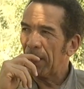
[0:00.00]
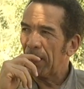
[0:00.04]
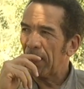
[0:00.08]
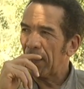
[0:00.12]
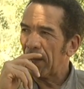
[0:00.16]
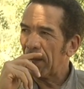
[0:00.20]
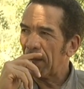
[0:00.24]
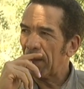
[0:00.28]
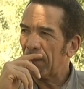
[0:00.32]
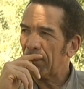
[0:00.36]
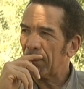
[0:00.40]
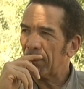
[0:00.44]

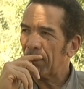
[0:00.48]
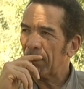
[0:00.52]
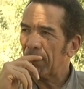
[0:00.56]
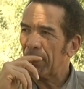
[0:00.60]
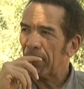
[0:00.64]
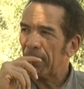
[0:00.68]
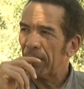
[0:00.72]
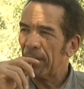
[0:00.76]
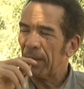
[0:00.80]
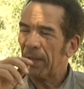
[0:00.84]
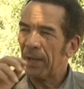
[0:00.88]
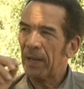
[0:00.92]
Um,
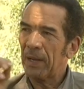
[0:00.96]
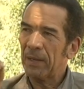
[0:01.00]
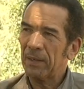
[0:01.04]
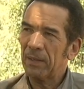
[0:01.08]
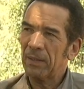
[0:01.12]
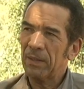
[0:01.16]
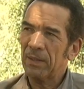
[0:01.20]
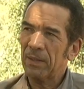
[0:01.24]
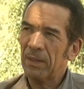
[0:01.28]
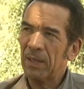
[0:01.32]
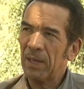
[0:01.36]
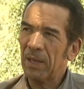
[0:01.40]

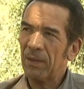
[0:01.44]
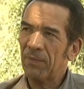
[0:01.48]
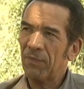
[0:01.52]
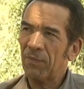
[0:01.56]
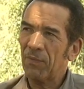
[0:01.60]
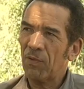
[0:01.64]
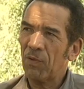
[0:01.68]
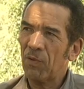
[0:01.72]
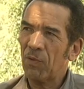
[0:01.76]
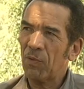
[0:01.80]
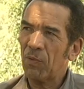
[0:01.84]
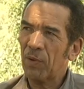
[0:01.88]
and
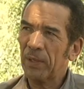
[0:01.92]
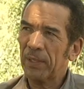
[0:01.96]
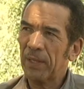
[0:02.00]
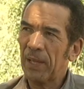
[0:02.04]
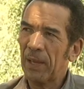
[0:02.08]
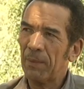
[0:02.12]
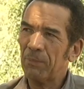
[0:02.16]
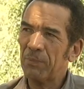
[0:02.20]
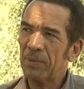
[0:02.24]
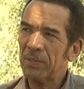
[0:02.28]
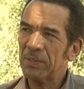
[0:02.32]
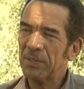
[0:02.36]
therefore, what
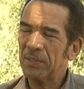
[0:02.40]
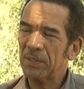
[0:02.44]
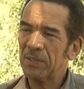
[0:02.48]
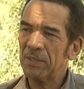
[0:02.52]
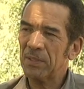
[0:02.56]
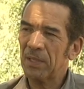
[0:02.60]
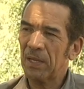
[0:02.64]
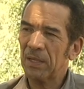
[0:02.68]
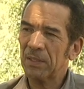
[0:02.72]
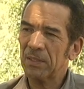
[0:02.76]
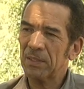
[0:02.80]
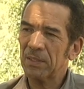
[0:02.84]
happens is
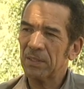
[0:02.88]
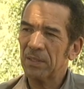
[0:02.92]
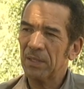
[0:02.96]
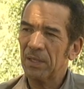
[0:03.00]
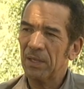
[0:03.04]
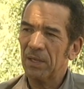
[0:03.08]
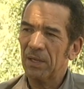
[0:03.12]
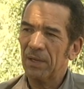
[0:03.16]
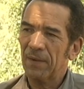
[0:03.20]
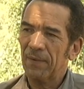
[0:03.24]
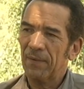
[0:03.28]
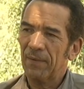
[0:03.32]
that
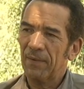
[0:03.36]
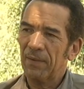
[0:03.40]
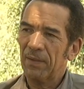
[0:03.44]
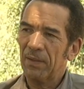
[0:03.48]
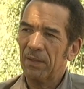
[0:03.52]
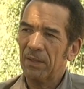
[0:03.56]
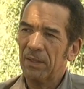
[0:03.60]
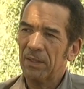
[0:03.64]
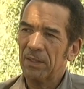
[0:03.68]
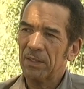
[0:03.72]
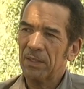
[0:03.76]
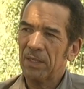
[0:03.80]

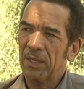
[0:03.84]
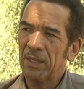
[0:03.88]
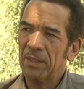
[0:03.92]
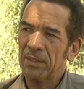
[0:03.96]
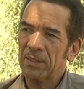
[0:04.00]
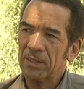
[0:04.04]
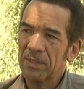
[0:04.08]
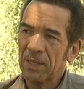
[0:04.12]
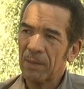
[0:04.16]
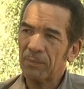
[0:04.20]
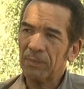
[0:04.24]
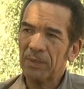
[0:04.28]
in
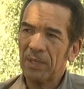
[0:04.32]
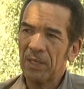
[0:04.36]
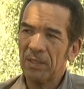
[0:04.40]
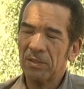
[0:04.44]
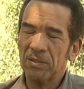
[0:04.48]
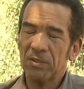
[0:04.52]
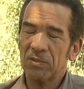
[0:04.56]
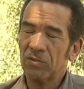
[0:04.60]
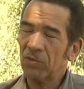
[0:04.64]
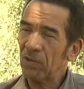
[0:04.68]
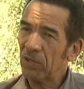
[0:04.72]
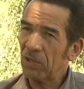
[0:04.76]
some
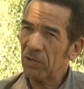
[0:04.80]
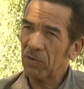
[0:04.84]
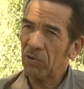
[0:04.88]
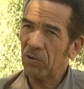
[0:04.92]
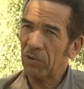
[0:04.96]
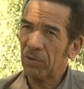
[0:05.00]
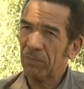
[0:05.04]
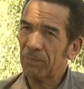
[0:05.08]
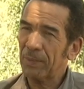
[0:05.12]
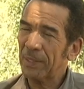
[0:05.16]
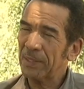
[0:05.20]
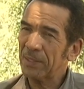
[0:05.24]
cases, not in
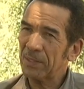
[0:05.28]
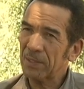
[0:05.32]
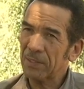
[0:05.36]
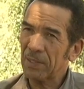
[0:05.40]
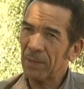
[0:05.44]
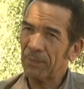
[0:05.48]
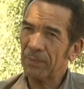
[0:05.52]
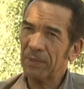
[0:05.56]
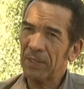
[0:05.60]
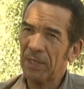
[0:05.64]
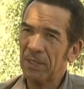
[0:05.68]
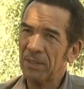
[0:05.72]
all, but in
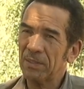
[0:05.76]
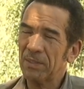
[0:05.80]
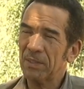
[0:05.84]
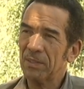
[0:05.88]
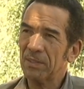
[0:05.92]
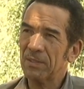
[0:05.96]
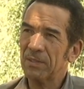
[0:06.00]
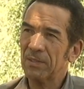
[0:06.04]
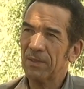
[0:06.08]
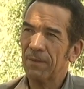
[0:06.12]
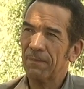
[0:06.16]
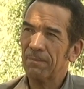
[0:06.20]
some
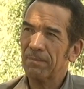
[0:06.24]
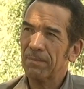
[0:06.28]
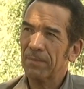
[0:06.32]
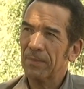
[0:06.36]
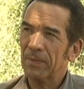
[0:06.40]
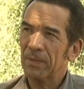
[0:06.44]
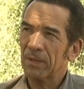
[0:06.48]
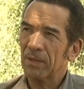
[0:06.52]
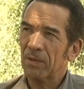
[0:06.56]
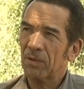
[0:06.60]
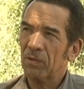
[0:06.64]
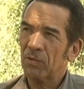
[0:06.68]
cases,
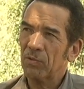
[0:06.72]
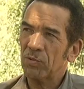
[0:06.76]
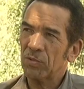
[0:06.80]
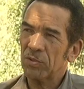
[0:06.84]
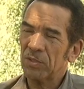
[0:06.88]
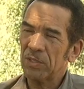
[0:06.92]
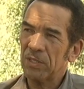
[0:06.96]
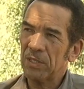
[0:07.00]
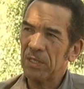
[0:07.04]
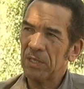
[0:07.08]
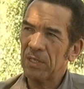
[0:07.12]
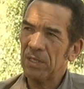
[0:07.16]
you'll
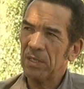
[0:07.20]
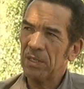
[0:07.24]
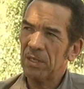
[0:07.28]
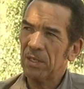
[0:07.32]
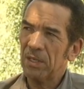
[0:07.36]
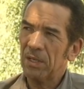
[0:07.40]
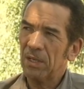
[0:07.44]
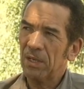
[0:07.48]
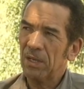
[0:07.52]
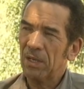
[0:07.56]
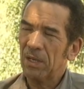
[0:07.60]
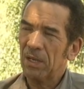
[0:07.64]
see
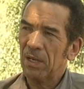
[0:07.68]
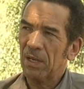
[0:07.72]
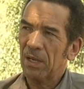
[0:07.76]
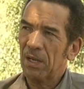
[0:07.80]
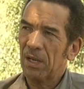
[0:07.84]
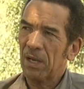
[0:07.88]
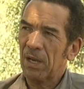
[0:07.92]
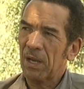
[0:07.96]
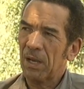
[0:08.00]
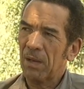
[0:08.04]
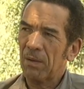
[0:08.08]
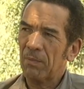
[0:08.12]

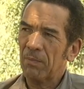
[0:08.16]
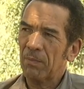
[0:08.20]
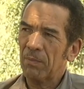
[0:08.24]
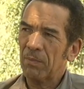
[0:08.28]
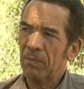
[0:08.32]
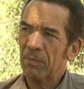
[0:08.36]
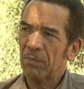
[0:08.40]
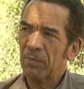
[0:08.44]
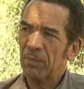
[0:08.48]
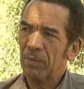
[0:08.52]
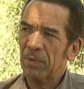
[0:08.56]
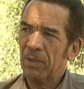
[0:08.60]

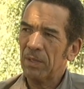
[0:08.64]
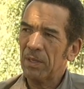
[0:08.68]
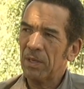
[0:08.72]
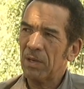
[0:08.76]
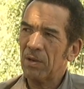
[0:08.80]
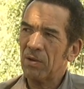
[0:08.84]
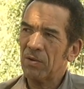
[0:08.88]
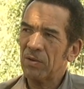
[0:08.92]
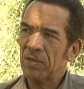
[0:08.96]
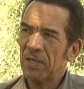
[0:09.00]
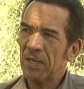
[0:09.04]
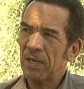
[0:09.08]
um,
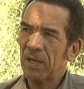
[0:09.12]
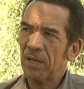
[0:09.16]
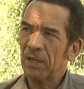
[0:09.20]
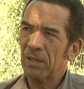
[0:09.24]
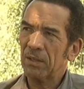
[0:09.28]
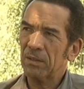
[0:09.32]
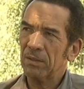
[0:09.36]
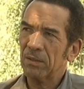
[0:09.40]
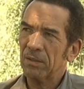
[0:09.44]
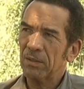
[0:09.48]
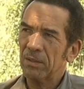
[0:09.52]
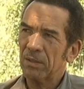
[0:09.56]
year on year
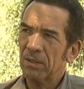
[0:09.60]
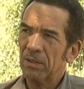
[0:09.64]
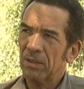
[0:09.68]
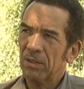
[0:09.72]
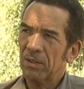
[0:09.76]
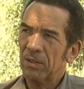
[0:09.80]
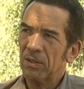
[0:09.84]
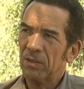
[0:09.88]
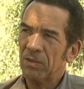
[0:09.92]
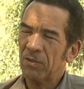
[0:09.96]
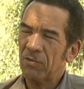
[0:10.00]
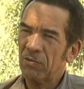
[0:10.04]

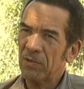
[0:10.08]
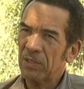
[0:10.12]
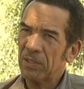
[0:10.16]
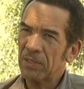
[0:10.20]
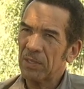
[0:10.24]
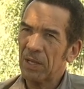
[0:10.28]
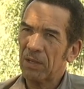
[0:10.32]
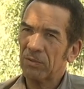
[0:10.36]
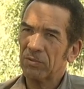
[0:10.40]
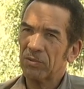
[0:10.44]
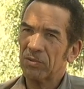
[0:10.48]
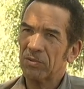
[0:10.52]
the
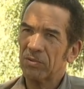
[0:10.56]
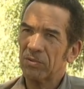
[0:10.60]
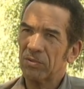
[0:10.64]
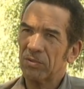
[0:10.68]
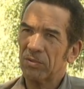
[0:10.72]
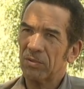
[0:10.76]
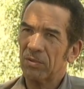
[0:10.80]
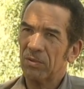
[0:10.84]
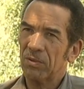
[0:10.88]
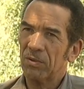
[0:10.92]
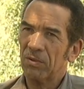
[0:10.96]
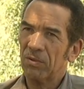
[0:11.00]
results
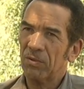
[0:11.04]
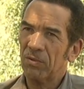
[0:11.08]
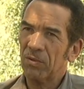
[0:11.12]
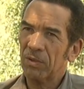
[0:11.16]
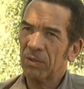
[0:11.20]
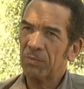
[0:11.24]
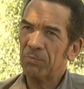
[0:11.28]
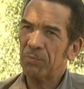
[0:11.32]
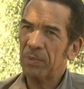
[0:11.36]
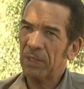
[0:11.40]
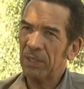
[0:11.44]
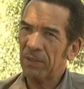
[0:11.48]

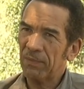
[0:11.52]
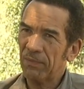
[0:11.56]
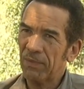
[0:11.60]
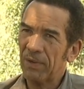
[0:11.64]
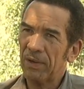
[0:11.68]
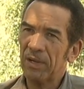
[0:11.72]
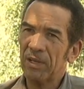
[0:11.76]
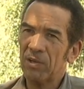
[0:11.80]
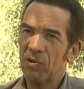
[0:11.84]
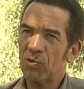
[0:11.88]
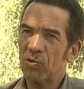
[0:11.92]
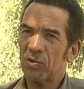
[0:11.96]
not being
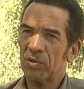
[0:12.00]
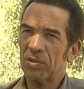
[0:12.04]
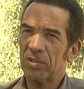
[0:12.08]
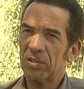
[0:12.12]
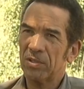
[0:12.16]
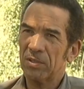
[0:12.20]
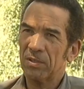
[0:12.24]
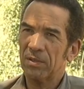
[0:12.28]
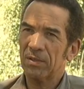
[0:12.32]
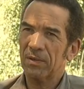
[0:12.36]
very good.